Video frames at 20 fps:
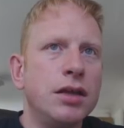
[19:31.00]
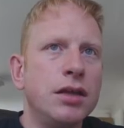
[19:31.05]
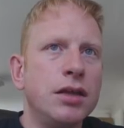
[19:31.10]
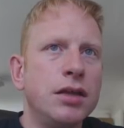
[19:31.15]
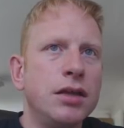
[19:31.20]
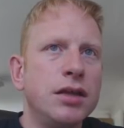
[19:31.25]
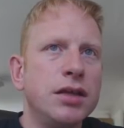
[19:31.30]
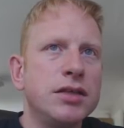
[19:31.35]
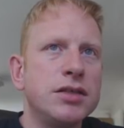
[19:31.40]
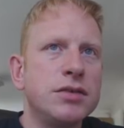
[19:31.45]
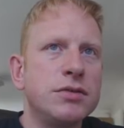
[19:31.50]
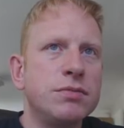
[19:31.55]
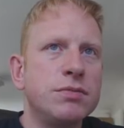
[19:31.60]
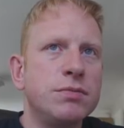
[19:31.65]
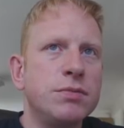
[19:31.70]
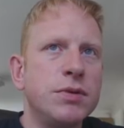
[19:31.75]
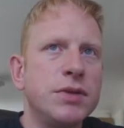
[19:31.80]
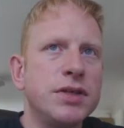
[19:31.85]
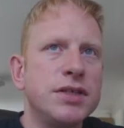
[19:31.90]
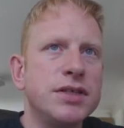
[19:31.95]
This
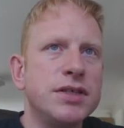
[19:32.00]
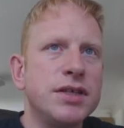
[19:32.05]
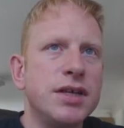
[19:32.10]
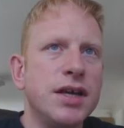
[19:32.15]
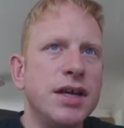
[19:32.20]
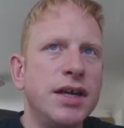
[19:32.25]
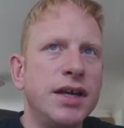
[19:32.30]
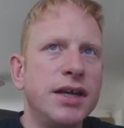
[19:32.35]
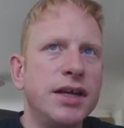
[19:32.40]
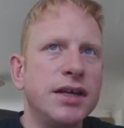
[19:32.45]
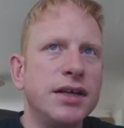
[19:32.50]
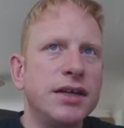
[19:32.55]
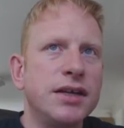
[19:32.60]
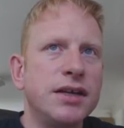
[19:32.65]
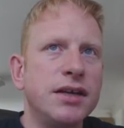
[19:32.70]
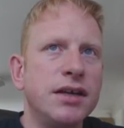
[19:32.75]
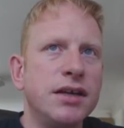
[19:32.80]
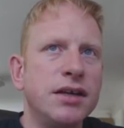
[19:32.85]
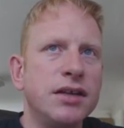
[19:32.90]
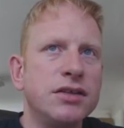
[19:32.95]
was an ink
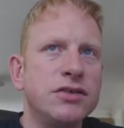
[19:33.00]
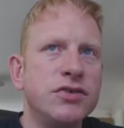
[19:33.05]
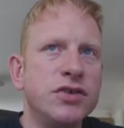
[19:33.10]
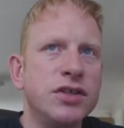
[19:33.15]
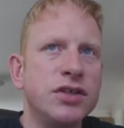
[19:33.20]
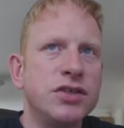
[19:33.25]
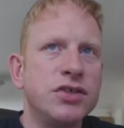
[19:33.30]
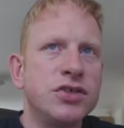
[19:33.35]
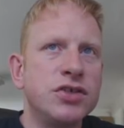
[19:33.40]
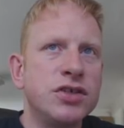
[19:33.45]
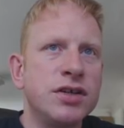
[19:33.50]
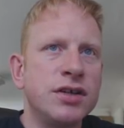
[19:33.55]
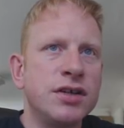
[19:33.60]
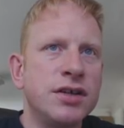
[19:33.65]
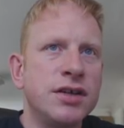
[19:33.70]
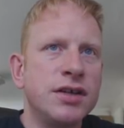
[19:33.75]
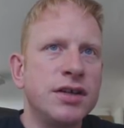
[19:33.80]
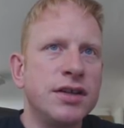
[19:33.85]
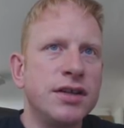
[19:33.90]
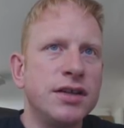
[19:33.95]
cartridge
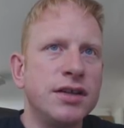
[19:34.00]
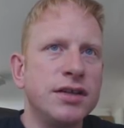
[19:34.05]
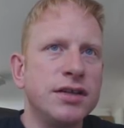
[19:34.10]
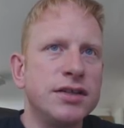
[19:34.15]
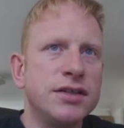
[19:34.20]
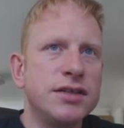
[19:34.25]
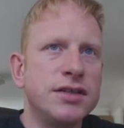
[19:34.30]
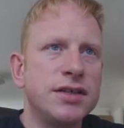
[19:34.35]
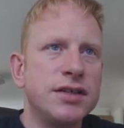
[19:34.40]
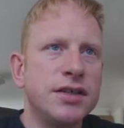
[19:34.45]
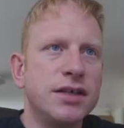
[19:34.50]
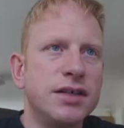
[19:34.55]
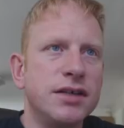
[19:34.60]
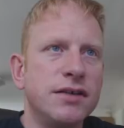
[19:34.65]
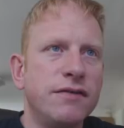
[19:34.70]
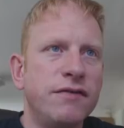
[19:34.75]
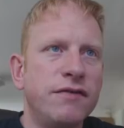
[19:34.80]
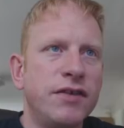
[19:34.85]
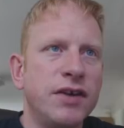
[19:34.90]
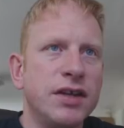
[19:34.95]
that
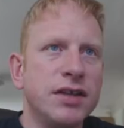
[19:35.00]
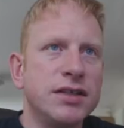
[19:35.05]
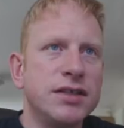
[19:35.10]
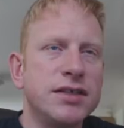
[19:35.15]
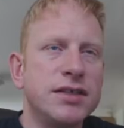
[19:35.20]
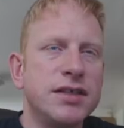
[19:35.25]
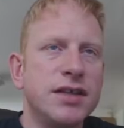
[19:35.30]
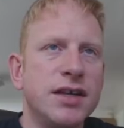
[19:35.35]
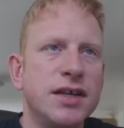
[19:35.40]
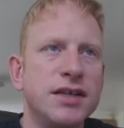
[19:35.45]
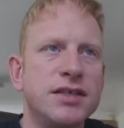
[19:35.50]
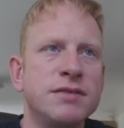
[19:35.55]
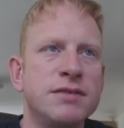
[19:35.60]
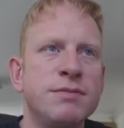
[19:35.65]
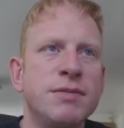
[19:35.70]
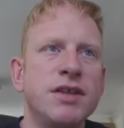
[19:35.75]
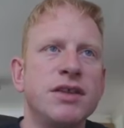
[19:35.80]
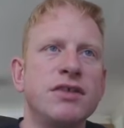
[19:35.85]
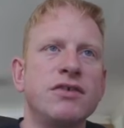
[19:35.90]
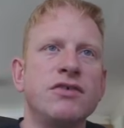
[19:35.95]
fits a
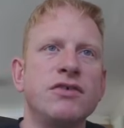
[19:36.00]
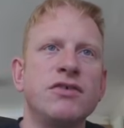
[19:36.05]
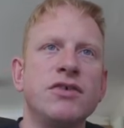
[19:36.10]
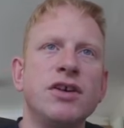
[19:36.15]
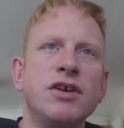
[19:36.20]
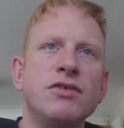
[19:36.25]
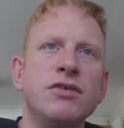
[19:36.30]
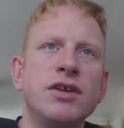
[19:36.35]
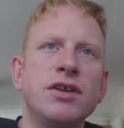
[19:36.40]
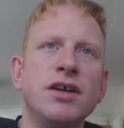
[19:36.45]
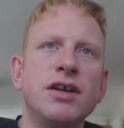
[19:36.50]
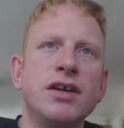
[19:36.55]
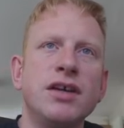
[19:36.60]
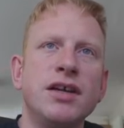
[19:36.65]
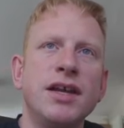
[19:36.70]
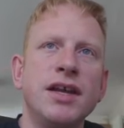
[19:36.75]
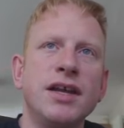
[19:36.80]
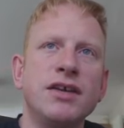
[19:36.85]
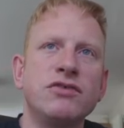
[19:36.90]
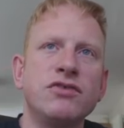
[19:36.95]
Smith Corona
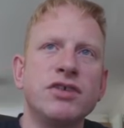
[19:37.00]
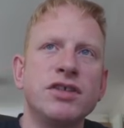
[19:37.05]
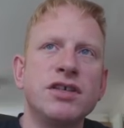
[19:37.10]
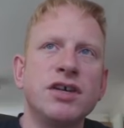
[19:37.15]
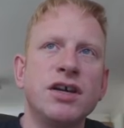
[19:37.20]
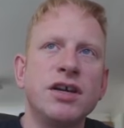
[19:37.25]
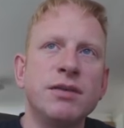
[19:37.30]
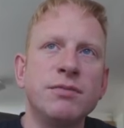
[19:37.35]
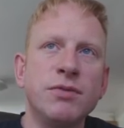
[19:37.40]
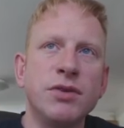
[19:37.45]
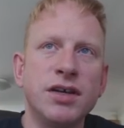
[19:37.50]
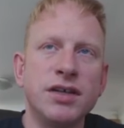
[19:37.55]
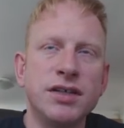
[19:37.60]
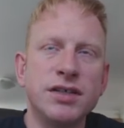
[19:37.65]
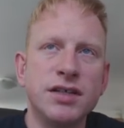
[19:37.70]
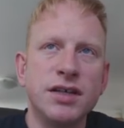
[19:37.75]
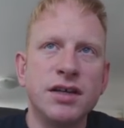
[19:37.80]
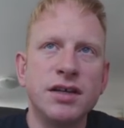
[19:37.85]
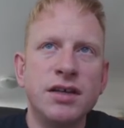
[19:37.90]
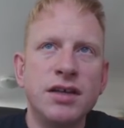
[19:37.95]
electric
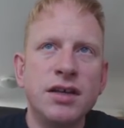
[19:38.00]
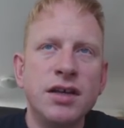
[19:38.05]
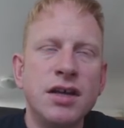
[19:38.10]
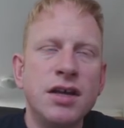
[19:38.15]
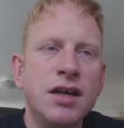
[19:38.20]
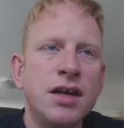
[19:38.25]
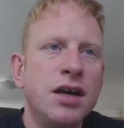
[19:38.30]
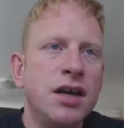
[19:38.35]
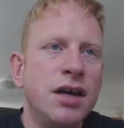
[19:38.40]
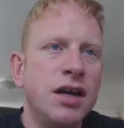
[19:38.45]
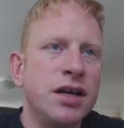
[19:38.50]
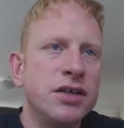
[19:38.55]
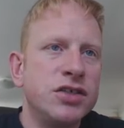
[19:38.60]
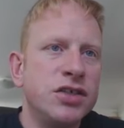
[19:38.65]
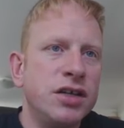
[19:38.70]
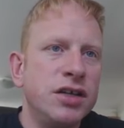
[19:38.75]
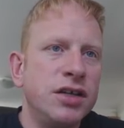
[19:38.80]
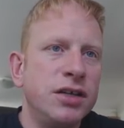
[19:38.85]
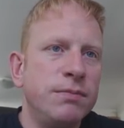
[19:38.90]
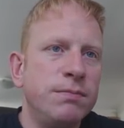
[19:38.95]
typewriter. I
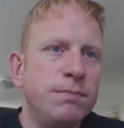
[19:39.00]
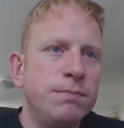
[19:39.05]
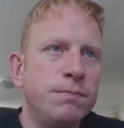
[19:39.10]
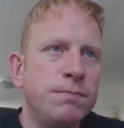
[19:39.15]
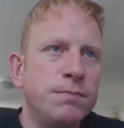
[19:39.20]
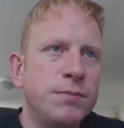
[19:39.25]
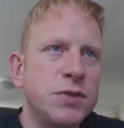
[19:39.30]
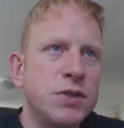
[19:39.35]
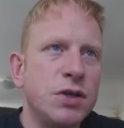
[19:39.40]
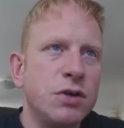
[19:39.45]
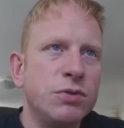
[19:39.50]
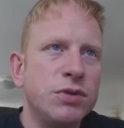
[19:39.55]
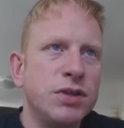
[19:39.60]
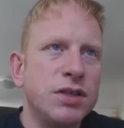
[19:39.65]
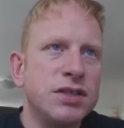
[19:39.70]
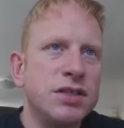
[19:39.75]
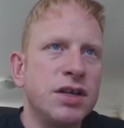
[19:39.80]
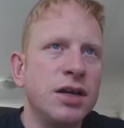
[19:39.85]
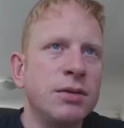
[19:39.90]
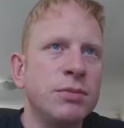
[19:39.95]
actually sold the
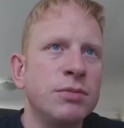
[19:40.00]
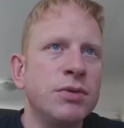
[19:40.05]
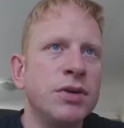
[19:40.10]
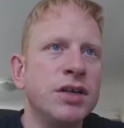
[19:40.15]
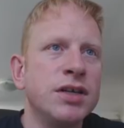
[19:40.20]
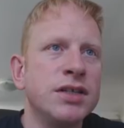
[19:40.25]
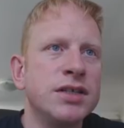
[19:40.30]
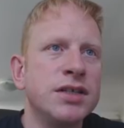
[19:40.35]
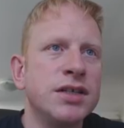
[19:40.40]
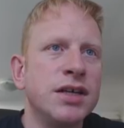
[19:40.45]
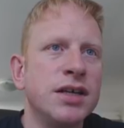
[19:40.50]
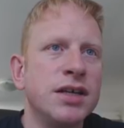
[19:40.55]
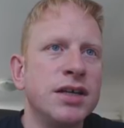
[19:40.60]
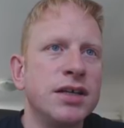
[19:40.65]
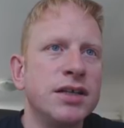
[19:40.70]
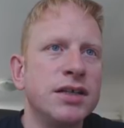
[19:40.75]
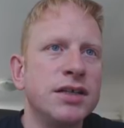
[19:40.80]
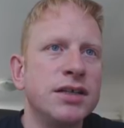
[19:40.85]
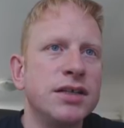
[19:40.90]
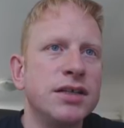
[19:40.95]

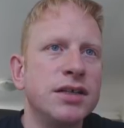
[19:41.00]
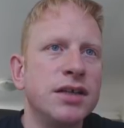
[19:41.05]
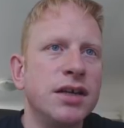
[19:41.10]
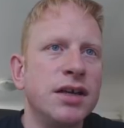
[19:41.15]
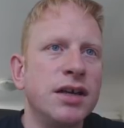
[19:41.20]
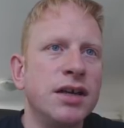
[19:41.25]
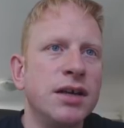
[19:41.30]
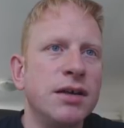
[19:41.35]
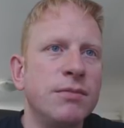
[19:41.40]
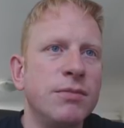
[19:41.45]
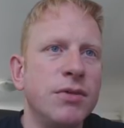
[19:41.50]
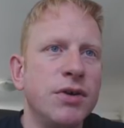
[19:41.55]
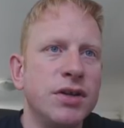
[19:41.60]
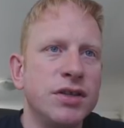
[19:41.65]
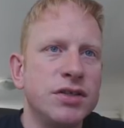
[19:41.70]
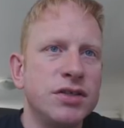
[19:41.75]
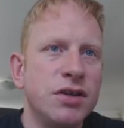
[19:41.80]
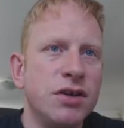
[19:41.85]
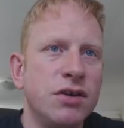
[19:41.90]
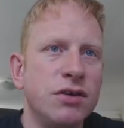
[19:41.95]
typewriter on
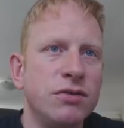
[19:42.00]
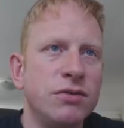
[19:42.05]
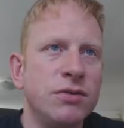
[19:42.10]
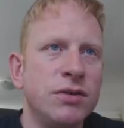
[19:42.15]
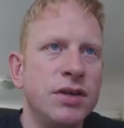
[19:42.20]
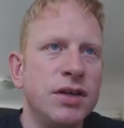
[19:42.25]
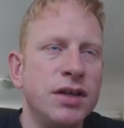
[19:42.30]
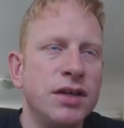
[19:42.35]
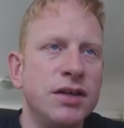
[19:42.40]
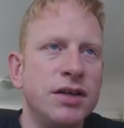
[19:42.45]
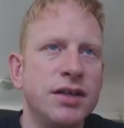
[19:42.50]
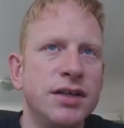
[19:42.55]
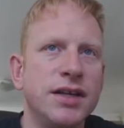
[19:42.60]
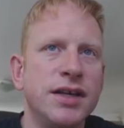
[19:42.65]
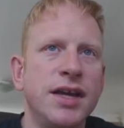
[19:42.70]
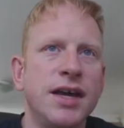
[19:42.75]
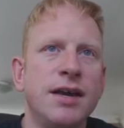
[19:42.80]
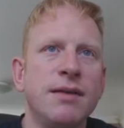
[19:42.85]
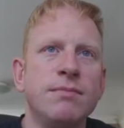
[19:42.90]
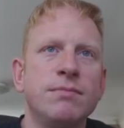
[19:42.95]
its own, and I
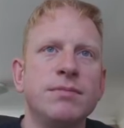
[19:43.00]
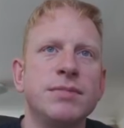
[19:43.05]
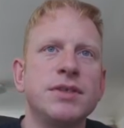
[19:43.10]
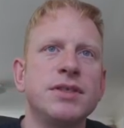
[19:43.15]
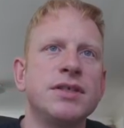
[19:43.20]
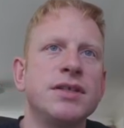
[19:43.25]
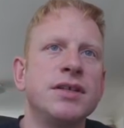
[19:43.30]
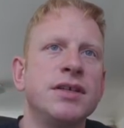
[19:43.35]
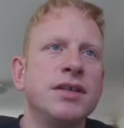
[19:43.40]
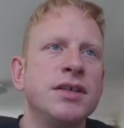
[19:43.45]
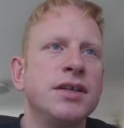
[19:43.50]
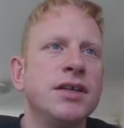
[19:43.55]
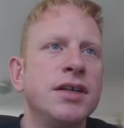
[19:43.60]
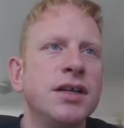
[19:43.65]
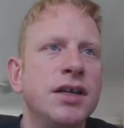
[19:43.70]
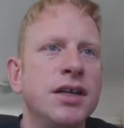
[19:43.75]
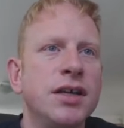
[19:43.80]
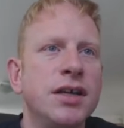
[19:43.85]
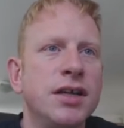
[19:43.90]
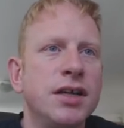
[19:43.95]
kept
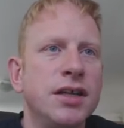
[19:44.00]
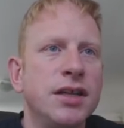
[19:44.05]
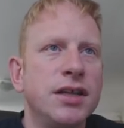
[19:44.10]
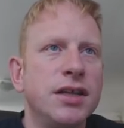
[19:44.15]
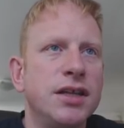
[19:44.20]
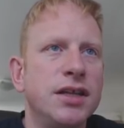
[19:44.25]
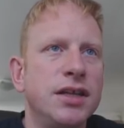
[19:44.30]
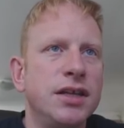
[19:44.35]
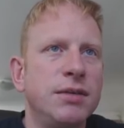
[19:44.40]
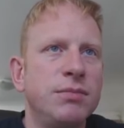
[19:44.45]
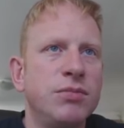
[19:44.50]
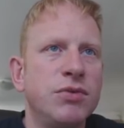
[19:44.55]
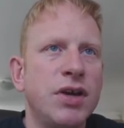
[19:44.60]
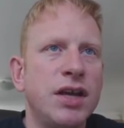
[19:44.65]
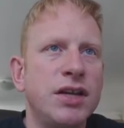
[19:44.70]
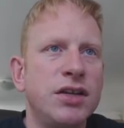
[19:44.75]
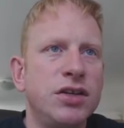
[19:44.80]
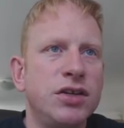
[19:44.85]
the brand